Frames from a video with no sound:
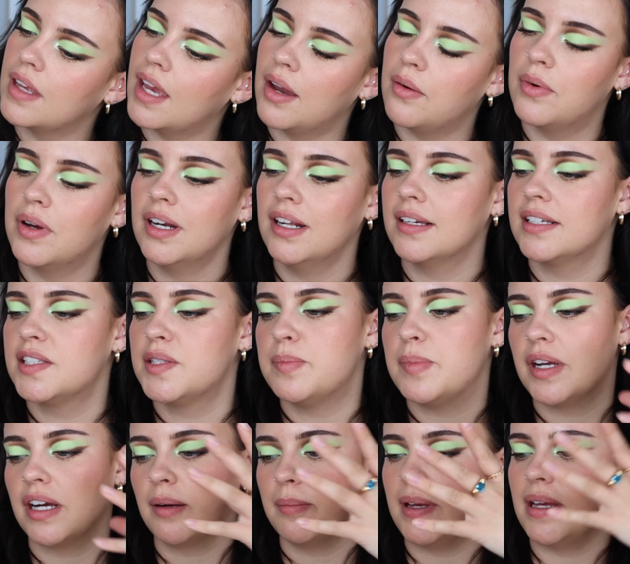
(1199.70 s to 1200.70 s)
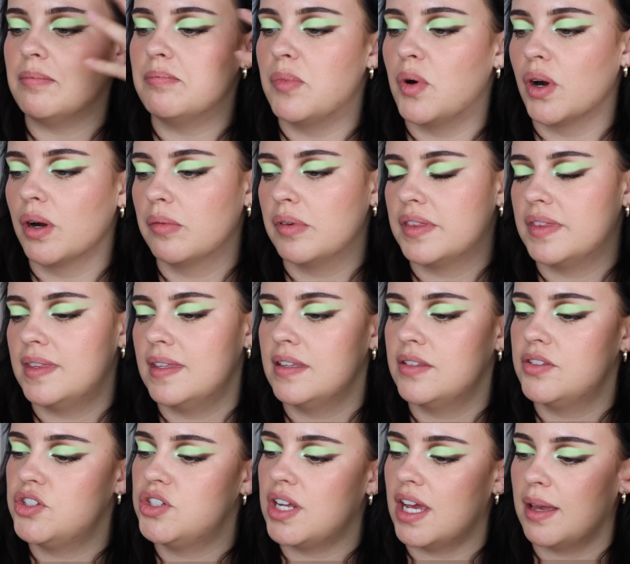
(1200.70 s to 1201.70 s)
I want to experiment more with
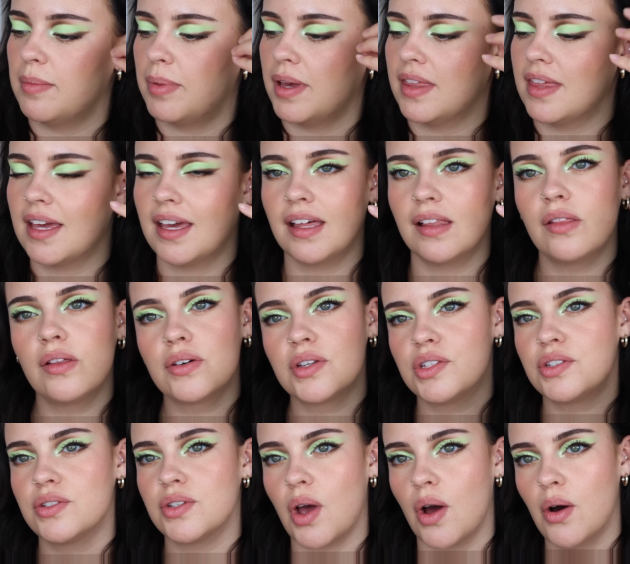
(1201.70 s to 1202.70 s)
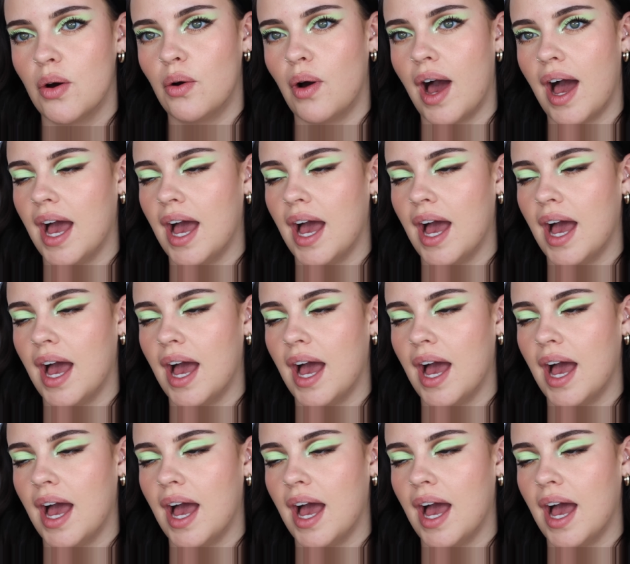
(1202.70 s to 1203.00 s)
this shape. I think it looks so